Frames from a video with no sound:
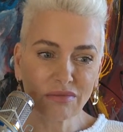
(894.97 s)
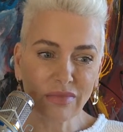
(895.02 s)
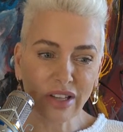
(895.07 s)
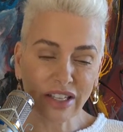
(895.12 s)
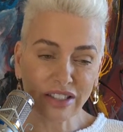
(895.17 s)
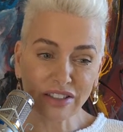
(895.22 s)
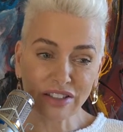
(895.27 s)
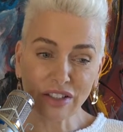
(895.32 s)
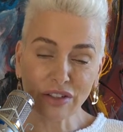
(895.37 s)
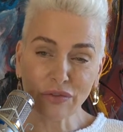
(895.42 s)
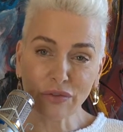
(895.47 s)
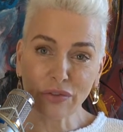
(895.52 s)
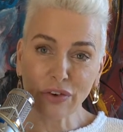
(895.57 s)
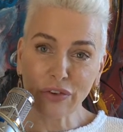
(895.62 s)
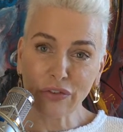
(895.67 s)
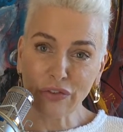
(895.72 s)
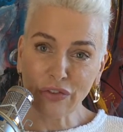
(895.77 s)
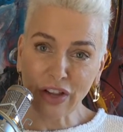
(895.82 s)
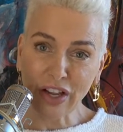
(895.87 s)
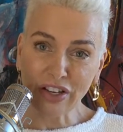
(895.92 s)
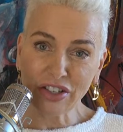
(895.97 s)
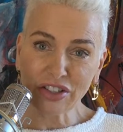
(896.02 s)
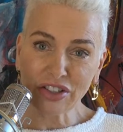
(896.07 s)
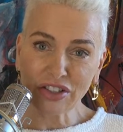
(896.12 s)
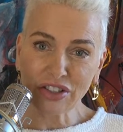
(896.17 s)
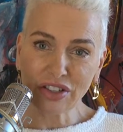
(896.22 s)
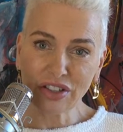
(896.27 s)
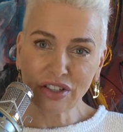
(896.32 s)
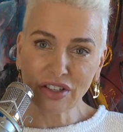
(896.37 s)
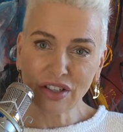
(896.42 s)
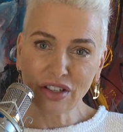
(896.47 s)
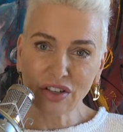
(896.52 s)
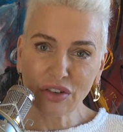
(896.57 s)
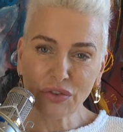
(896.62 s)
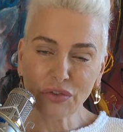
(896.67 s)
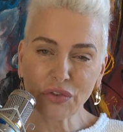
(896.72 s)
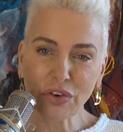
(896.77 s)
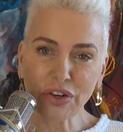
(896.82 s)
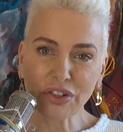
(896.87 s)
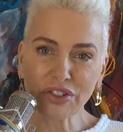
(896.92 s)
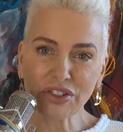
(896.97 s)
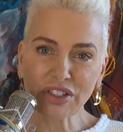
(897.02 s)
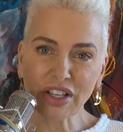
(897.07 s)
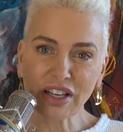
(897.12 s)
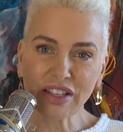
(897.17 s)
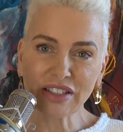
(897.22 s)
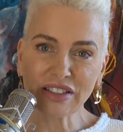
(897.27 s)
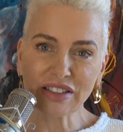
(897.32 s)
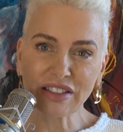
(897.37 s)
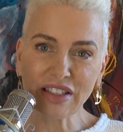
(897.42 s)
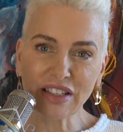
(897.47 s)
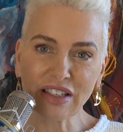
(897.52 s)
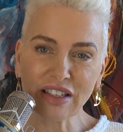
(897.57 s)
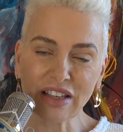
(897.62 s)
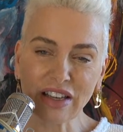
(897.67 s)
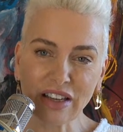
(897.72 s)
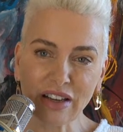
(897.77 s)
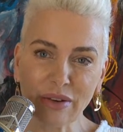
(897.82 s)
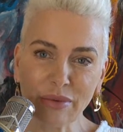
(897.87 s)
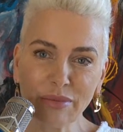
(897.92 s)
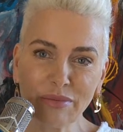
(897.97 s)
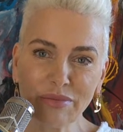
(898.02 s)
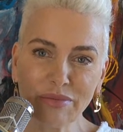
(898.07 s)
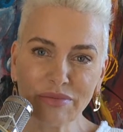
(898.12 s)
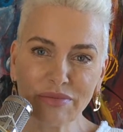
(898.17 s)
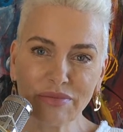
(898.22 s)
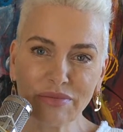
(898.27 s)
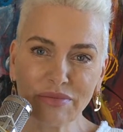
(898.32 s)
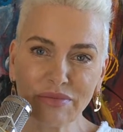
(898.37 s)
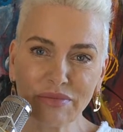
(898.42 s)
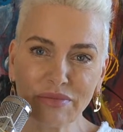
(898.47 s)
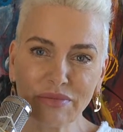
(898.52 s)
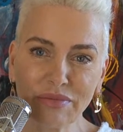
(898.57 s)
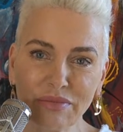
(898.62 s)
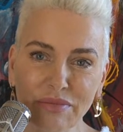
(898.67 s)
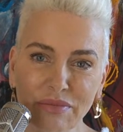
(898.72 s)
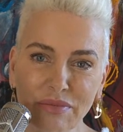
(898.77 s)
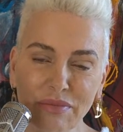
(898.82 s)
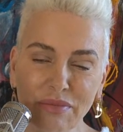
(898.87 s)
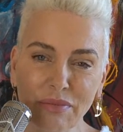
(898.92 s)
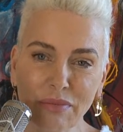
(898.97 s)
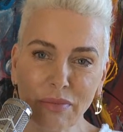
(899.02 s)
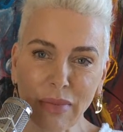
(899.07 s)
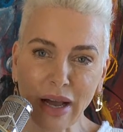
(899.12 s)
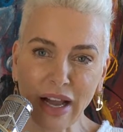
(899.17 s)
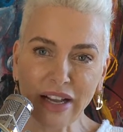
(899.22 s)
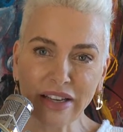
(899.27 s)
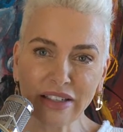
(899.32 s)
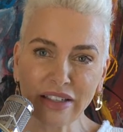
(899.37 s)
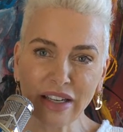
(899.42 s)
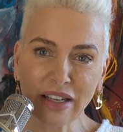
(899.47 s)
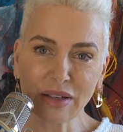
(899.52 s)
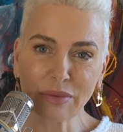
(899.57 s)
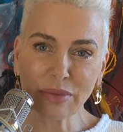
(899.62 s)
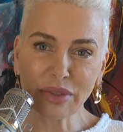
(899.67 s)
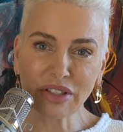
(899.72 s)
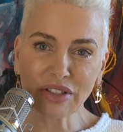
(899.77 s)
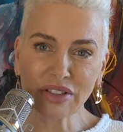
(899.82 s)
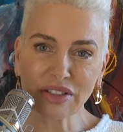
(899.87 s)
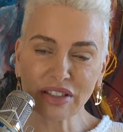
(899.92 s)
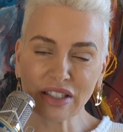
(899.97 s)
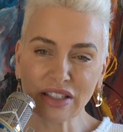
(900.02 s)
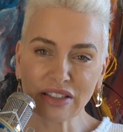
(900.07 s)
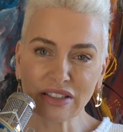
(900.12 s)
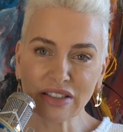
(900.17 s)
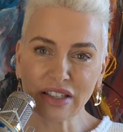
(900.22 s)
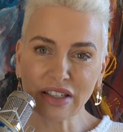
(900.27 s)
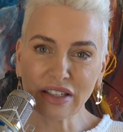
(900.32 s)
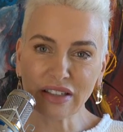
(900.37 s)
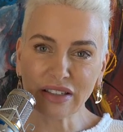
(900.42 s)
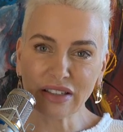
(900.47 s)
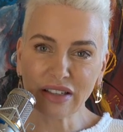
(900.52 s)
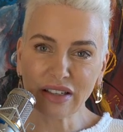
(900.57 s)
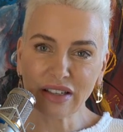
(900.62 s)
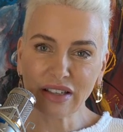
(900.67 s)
that's it for fish. First I see Kim. My name is Linda,